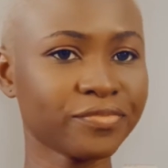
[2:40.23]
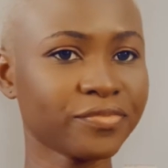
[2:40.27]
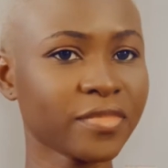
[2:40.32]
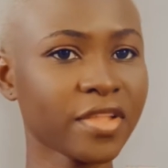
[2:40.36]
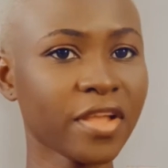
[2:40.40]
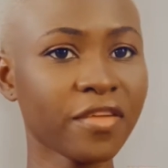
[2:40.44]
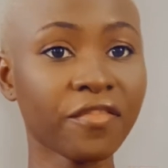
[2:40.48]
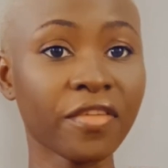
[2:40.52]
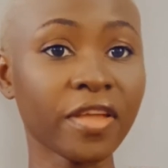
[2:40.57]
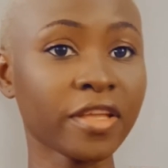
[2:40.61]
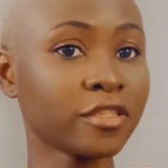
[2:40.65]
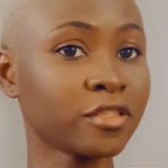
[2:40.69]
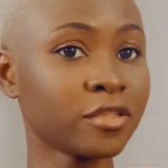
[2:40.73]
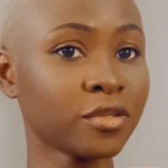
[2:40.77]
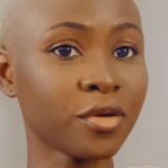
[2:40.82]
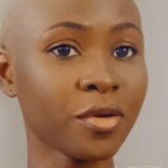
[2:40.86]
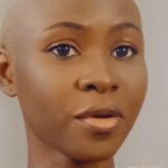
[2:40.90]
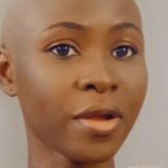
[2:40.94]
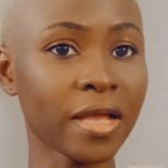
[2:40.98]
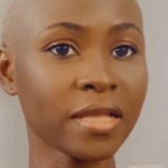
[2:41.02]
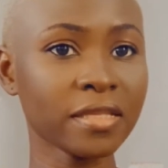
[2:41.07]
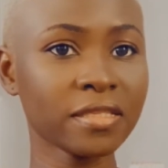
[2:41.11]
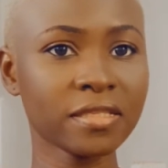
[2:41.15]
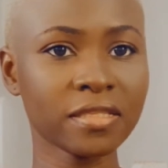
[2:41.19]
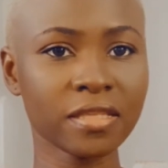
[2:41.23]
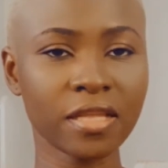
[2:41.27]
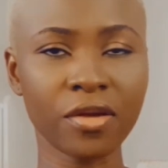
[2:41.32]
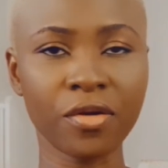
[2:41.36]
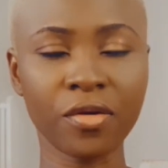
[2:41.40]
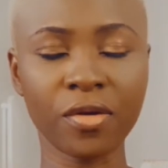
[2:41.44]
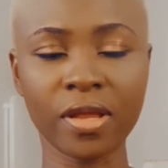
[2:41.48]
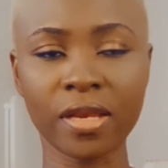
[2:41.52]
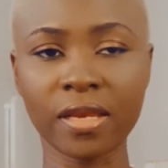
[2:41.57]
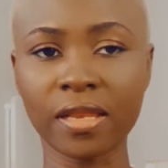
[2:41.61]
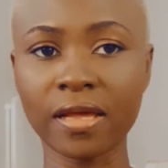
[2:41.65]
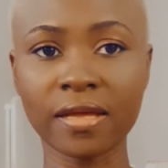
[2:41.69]
Victoria's
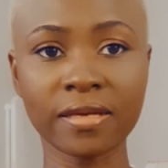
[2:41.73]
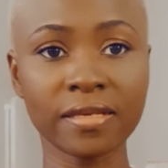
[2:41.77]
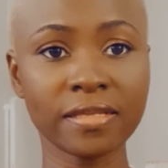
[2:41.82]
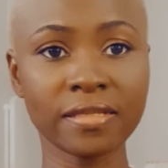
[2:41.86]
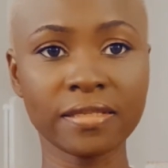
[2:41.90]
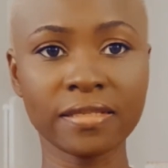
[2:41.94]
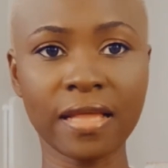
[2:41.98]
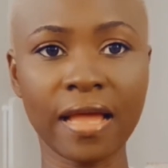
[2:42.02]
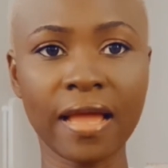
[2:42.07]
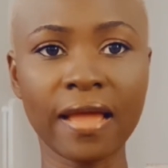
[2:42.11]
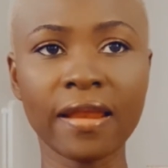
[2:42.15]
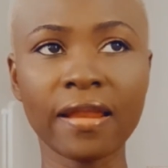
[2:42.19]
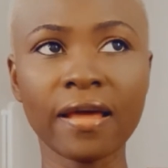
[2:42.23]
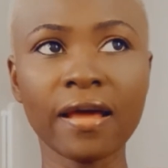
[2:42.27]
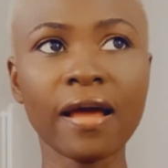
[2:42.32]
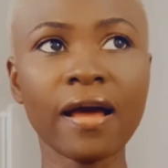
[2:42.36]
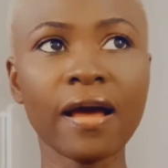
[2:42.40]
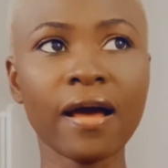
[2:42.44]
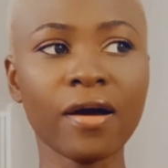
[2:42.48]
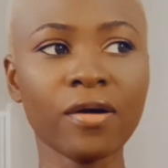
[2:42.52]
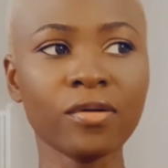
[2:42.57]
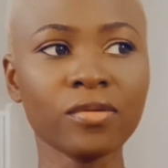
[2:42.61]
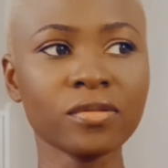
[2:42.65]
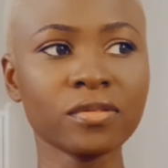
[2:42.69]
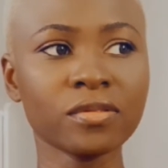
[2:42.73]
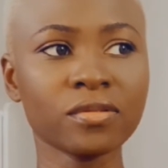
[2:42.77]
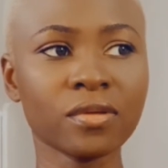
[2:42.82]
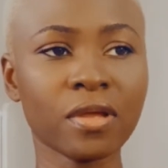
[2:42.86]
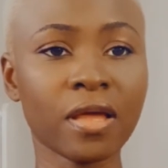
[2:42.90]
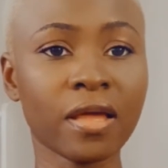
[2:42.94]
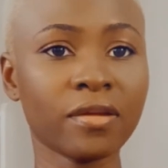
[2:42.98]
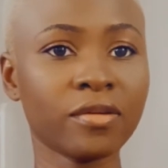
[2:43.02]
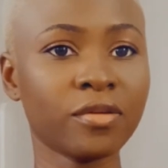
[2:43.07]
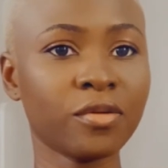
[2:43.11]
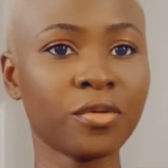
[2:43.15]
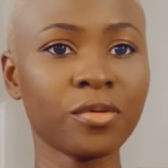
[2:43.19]
Secret, a designer house.
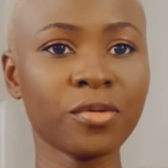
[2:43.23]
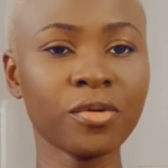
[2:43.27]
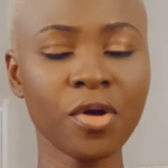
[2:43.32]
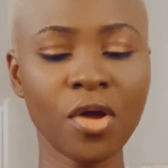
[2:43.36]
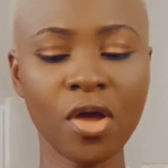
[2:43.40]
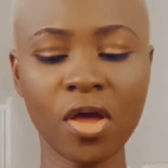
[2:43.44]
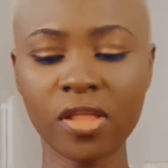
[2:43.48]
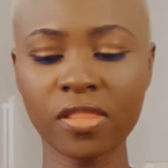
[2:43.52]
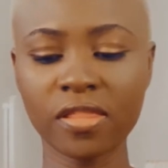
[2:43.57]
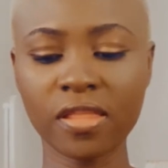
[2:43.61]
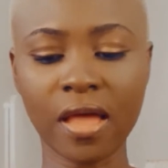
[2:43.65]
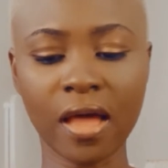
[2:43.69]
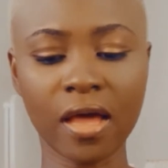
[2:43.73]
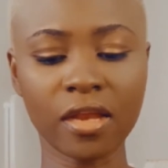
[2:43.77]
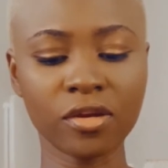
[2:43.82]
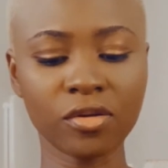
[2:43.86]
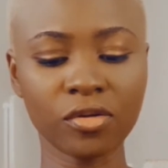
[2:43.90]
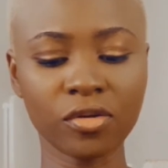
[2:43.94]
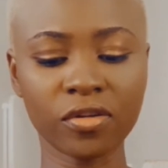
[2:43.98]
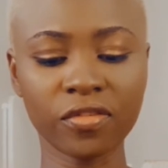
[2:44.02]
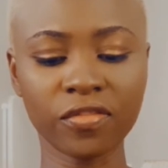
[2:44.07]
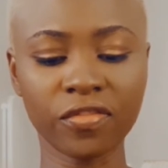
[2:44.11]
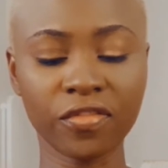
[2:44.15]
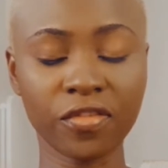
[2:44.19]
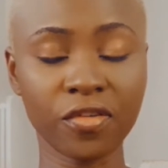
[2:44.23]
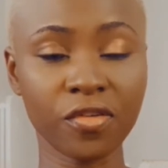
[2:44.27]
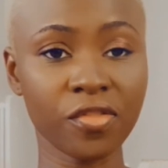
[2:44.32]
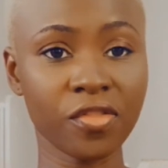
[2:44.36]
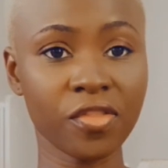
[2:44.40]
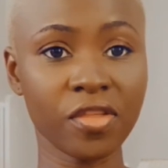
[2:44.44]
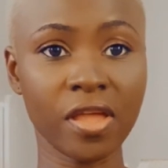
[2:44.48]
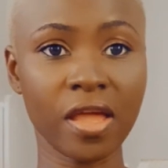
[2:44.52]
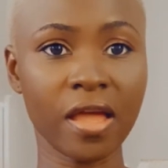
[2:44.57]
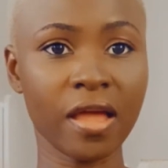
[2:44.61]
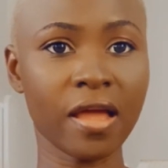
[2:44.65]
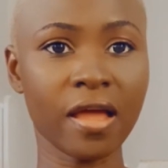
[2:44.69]
I know they are known for
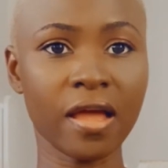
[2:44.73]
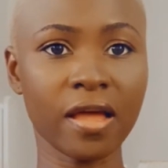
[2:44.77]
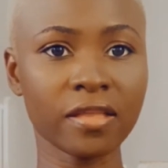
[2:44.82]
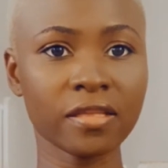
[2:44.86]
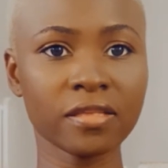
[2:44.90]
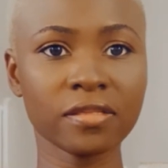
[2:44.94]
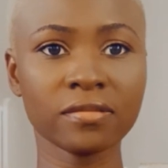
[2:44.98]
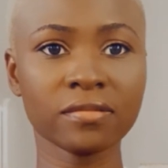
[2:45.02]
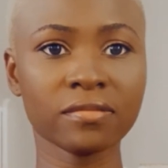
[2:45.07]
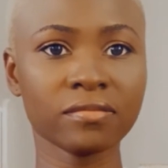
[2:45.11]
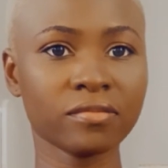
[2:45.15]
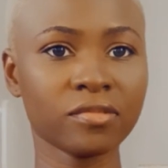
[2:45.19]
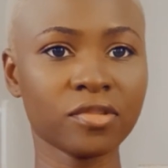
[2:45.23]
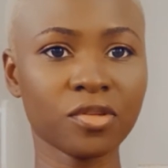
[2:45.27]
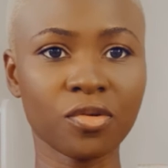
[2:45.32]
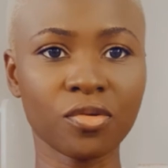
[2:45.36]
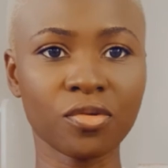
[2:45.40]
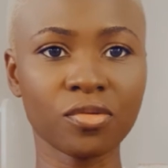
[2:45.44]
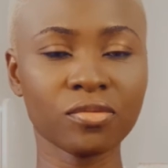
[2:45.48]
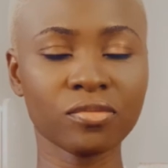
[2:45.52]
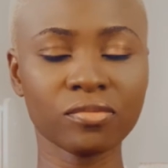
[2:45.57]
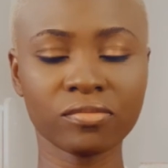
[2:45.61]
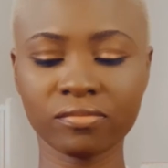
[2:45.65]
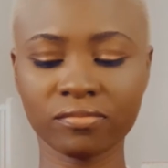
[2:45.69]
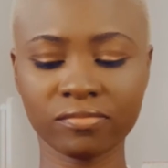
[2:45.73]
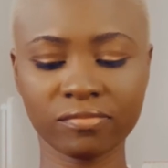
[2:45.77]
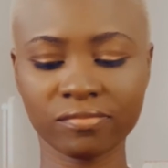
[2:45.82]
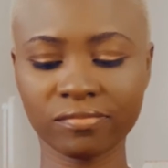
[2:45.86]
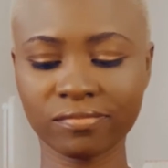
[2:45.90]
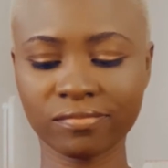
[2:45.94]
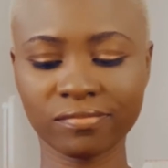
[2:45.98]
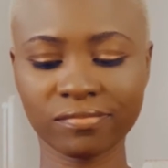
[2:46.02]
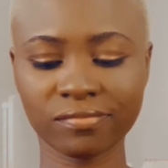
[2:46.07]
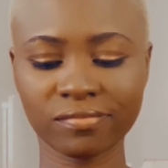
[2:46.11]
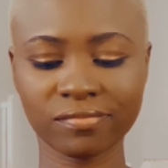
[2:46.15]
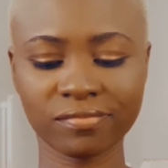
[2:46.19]
their, you know,
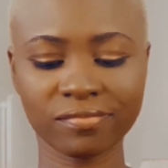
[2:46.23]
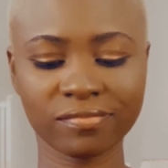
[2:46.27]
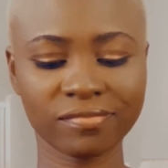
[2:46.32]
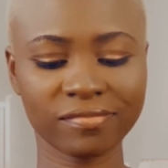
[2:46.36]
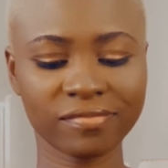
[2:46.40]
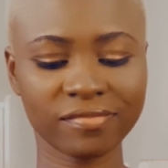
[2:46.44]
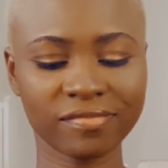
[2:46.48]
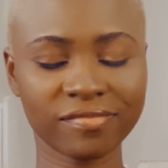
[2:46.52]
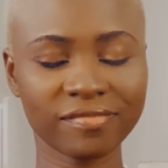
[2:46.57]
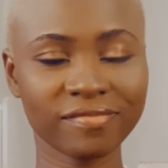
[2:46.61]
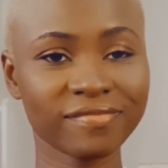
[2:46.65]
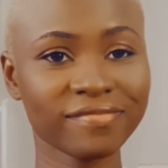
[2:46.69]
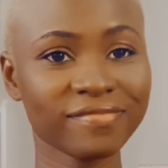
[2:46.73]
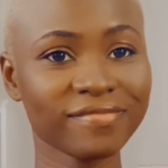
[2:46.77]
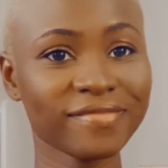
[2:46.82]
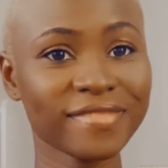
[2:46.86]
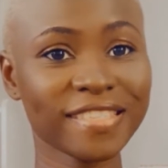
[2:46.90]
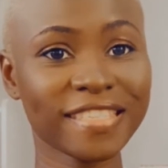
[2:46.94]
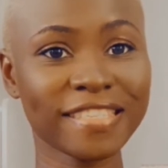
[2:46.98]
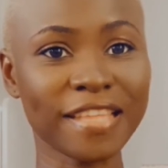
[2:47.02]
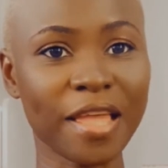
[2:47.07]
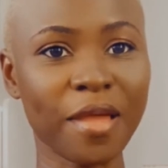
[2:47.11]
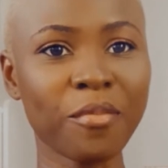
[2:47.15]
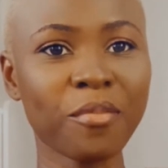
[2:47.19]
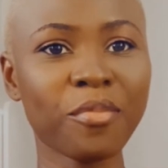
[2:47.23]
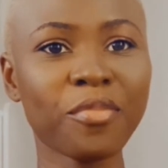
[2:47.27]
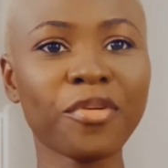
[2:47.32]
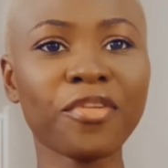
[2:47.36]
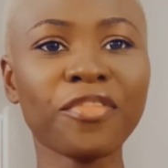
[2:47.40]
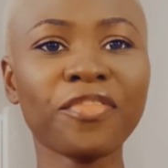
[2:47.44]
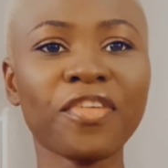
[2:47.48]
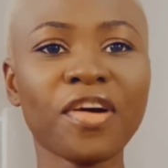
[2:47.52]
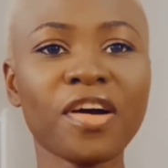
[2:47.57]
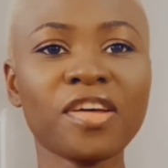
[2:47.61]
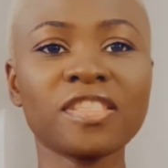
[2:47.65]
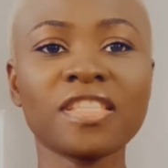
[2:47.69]
scent
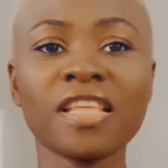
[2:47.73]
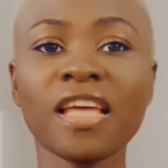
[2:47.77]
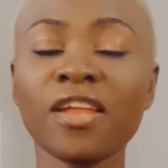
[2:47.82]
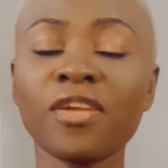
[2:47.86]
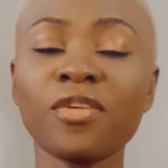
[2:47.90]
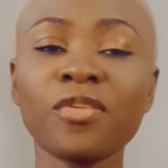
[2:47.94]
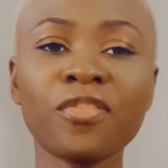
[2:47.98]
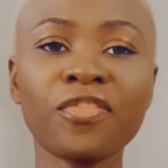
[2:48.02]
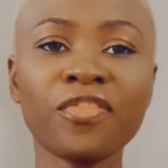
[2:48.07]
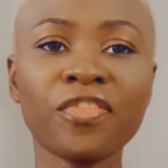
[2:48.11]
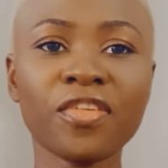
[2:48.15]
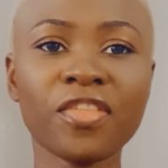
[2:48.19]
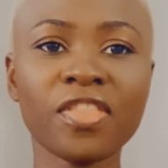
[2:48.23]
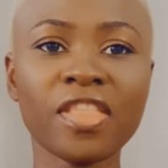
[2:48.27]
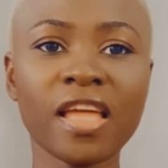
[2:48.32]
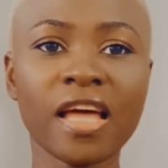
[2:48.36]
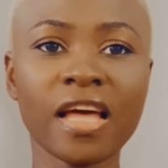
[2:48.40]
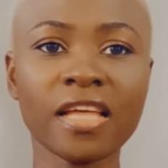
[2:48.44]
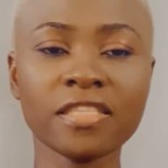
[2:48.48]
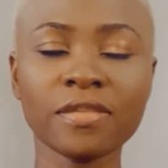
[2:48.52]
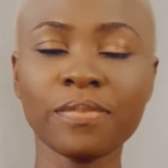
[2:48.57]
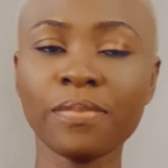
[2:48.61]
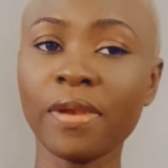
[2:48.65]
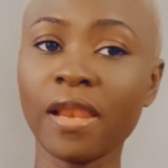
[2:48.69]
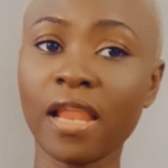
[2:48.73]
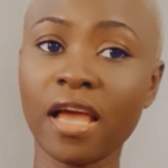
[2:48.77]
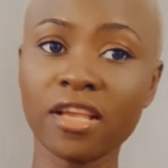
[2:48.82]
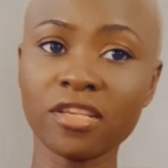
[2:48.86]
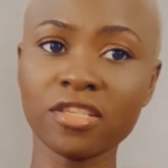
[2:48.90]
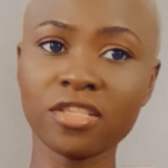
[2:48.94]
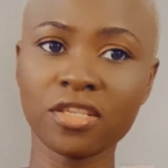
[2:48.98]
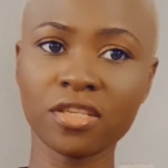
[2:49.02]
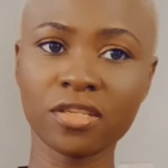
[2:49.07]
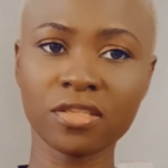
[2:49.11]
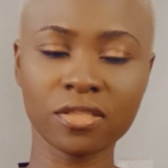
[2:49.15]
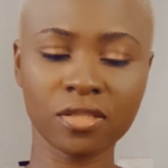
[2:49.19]
profile. They are known for their
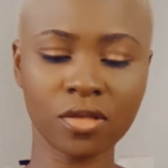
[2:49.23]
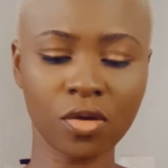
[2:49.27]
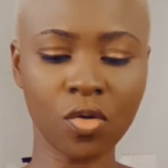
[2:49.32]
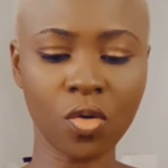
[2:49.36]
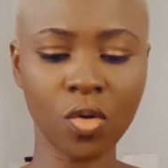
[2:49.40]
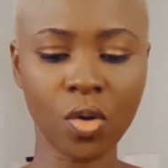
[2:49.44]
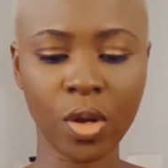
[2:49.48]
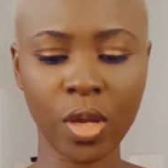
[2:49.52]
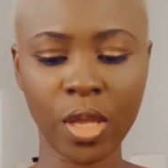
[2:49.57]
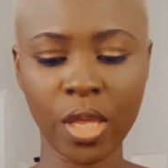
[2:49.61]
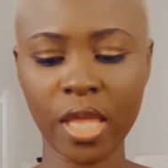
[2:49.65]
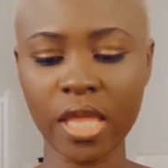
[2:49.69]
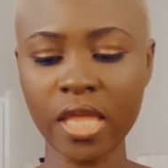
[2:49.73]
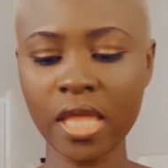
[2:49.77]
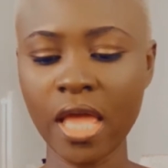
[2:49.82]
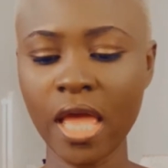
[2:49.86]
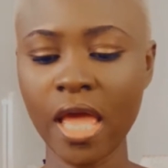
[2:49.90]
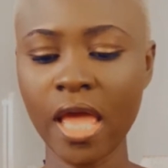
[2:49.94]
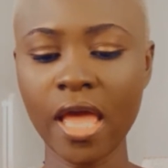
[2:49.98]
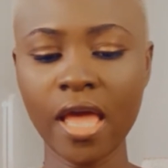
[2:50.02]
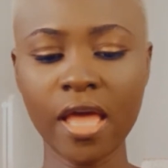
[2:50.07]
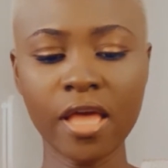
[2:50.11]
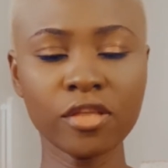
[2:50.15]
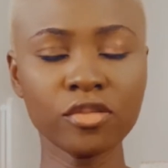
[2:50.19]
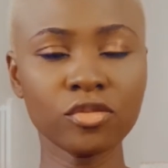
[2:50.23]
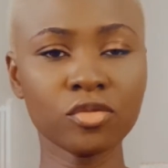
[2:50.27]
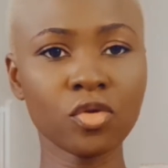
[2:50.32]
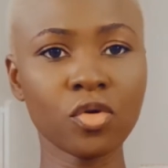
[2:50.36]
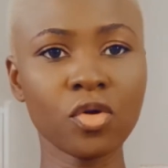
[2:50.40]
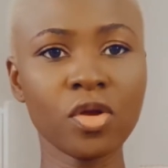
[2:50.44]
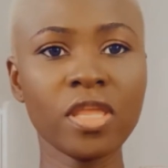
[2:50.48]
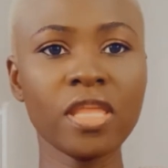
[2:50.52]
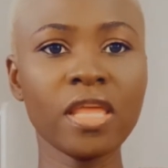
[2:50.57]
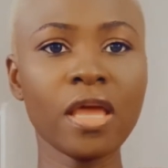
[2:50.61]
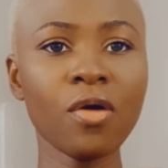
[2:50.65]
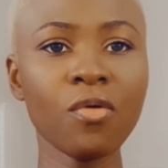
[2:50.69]
splashes, okay?
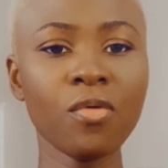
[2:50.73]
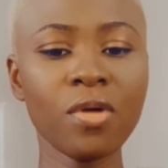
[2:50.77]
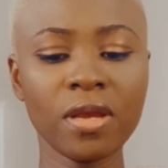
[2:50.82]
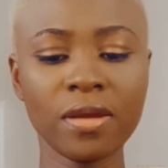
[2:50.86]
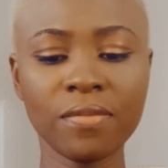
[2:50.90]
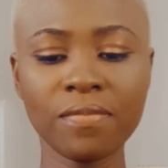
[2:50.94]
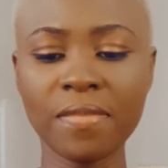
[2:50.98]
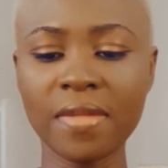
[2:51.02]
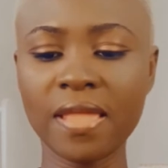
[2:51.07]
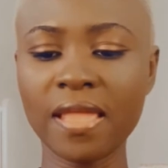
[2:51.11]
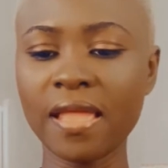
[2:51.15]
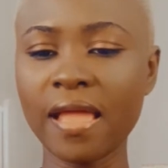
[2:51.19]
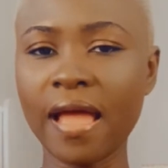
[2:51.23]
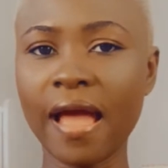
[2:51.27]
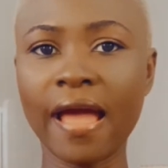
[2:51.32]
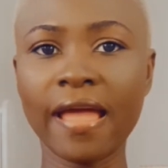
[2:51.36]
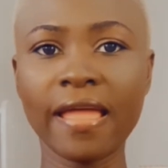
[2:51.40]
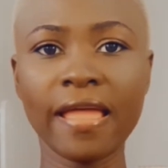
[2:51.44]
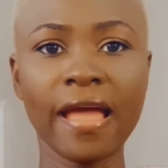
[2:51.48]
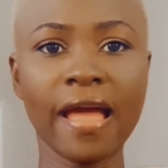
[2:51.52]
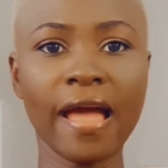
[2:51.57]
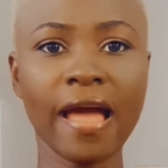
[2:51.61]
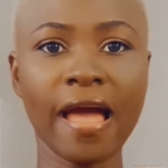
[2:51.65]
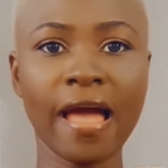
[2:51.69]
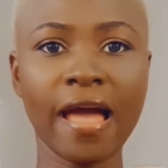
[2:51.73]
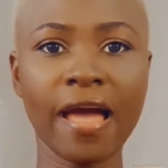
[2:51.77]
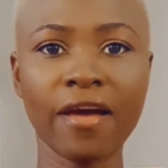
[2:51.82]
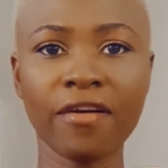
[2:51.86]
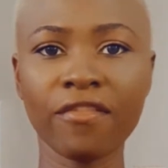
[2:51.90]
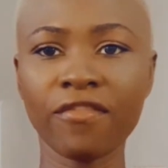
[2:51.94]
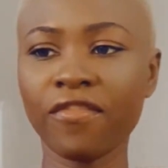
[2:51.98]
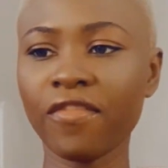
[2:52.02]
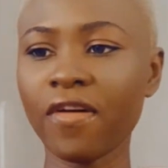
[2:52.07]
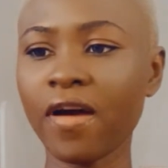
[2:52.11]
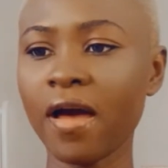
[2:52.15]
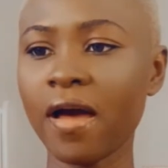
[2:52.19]
So here with me I
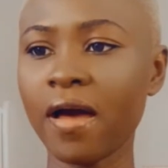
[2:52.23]
have